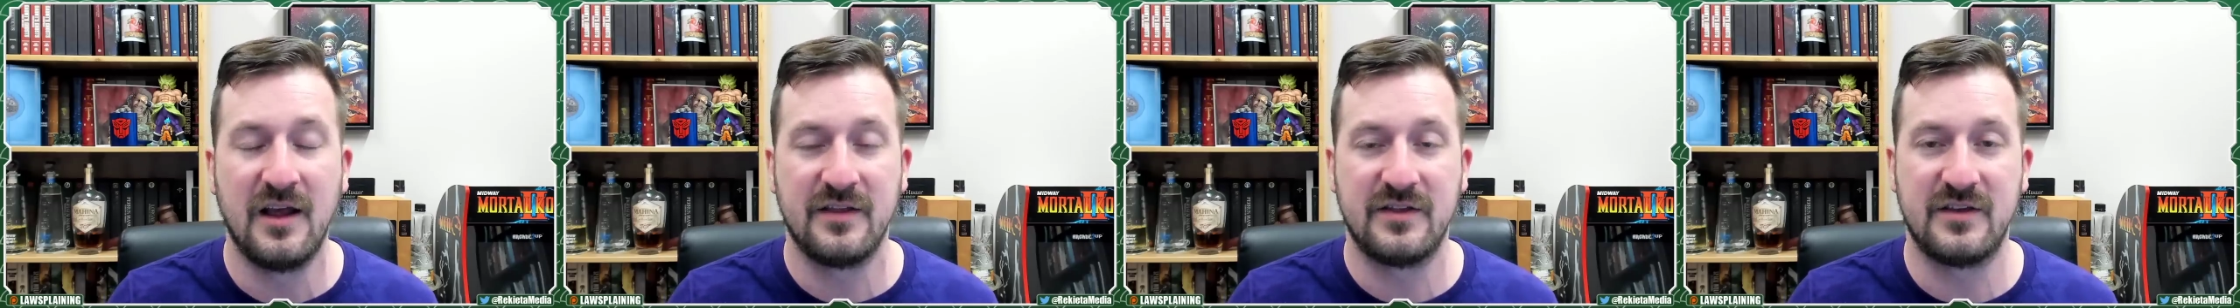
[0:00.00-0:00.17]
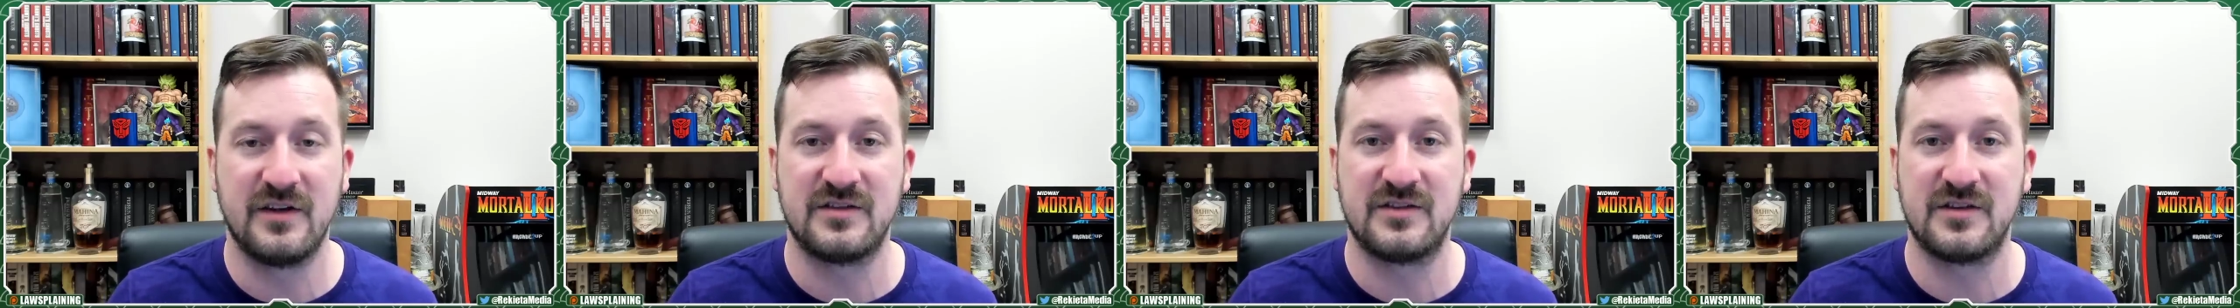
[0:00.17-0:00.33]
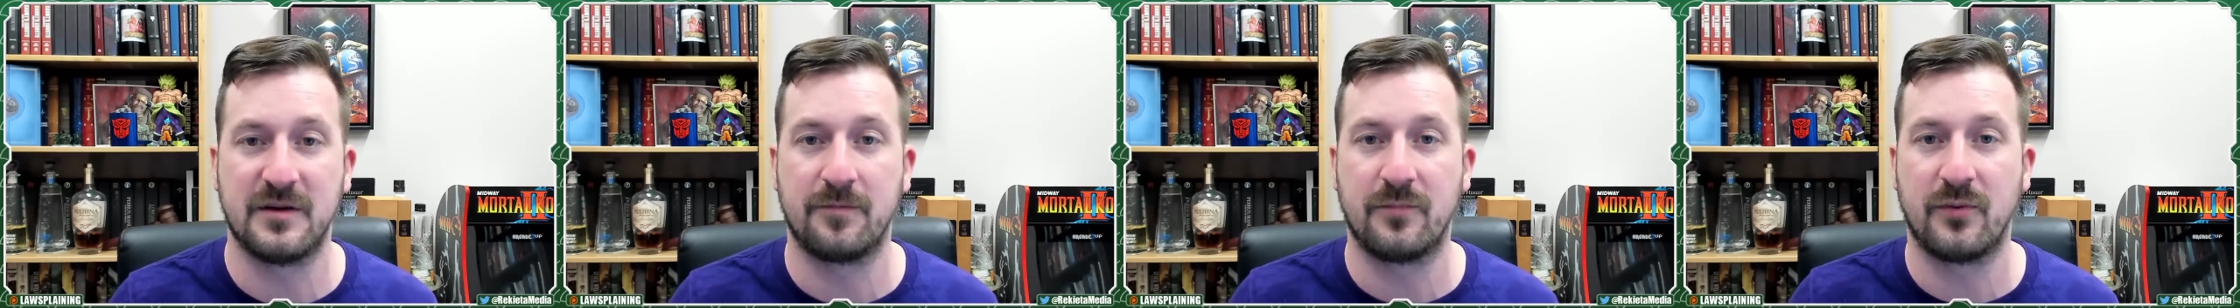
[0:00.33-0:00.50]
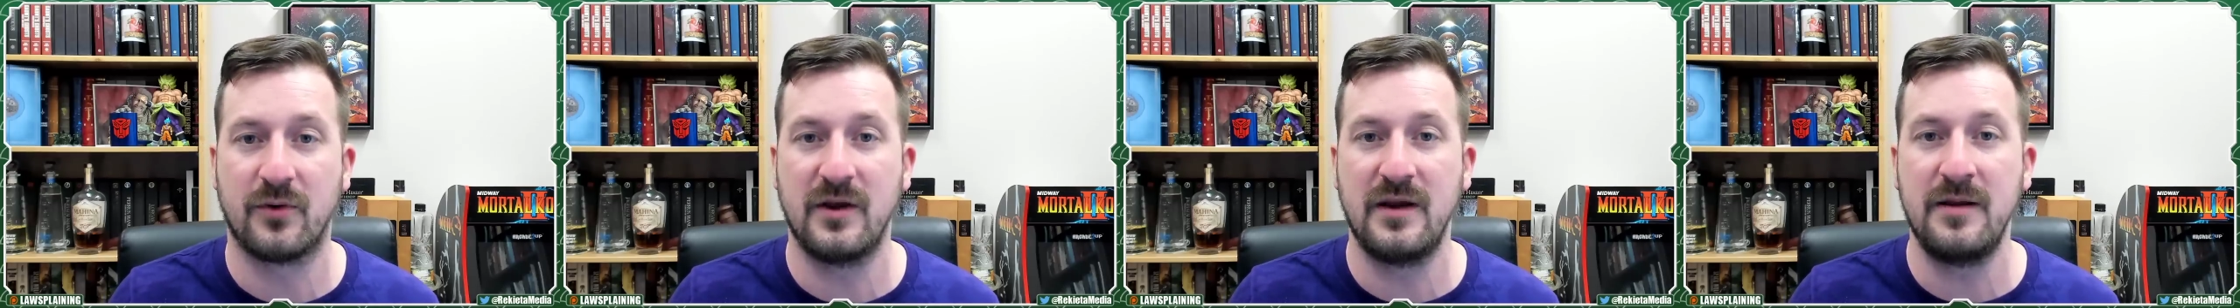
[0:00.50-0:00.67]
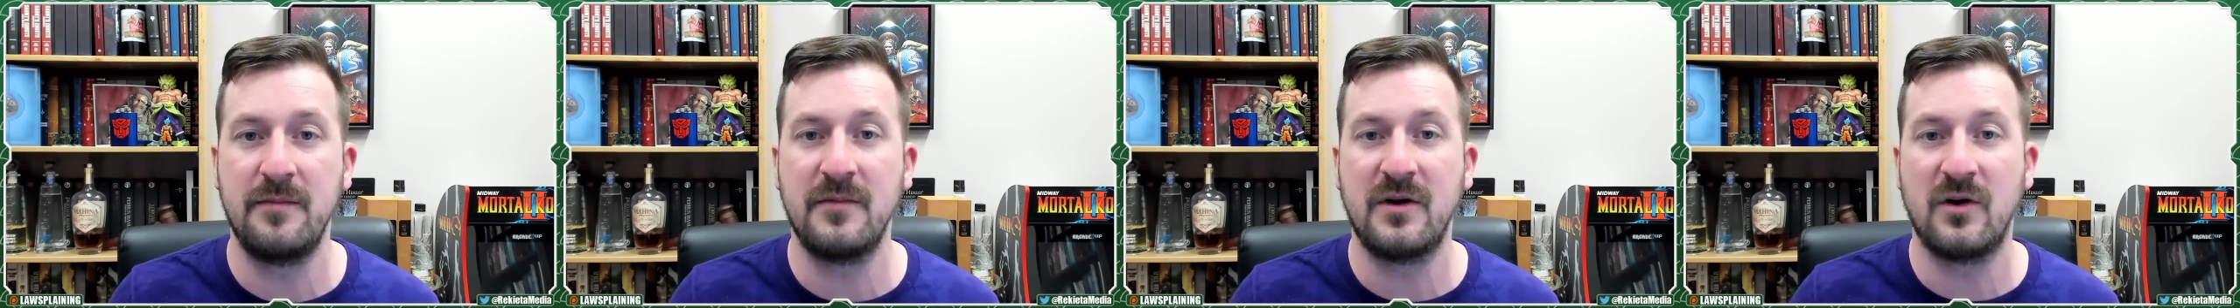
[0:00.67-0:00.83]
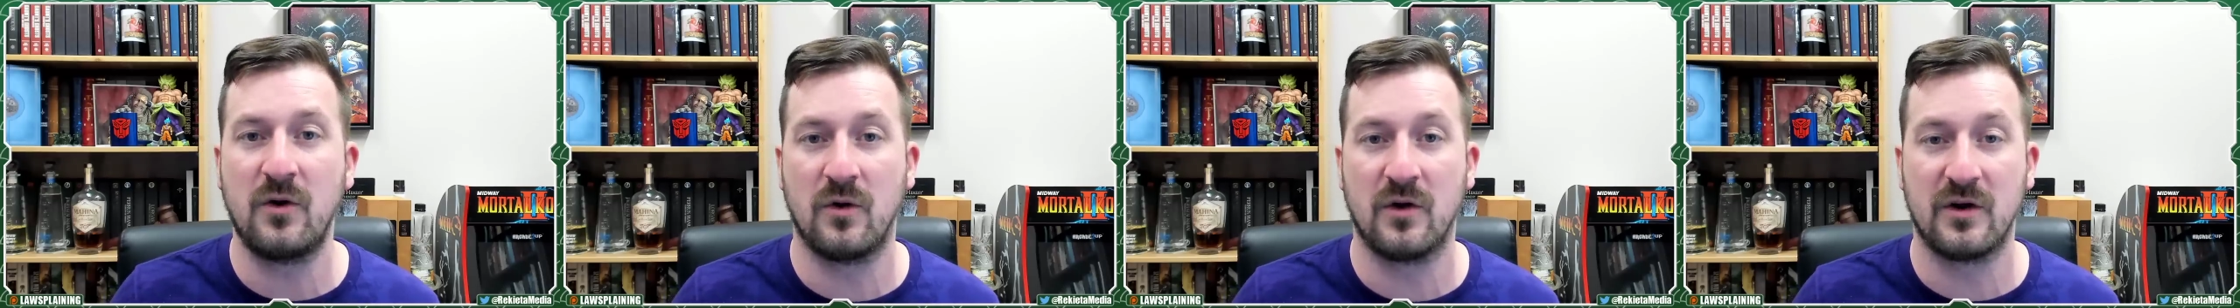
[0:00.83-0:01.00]
the
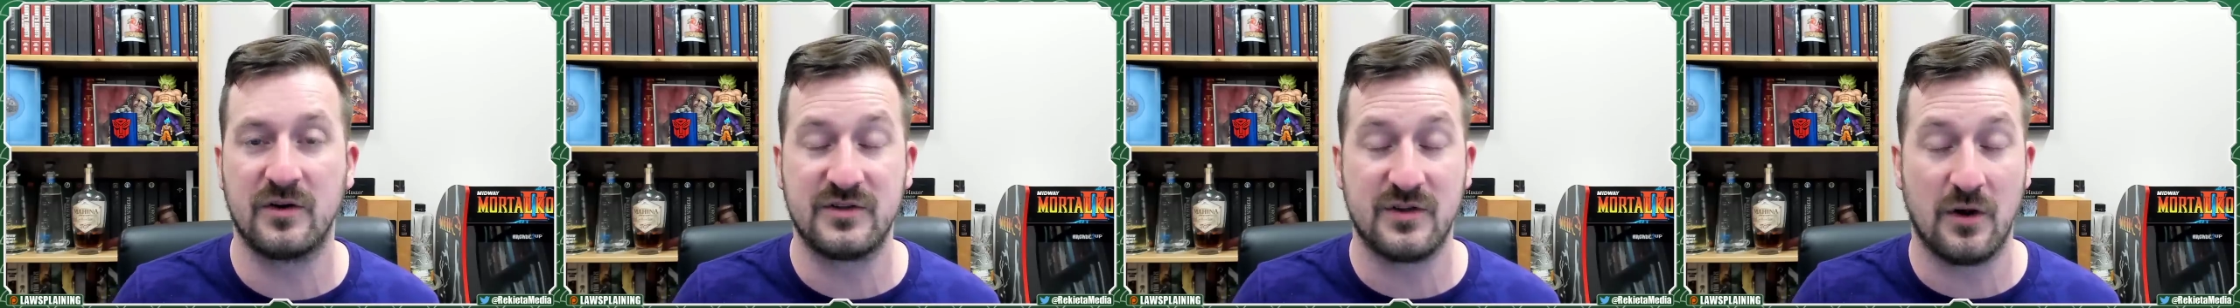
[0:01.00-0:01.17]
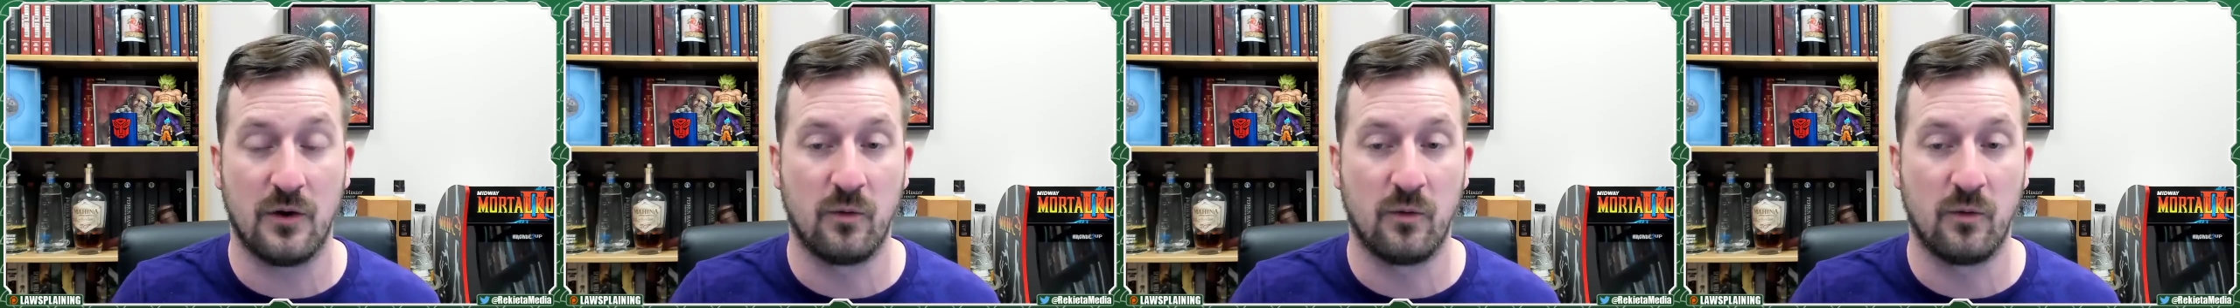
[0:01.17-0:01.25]
Supreme Court's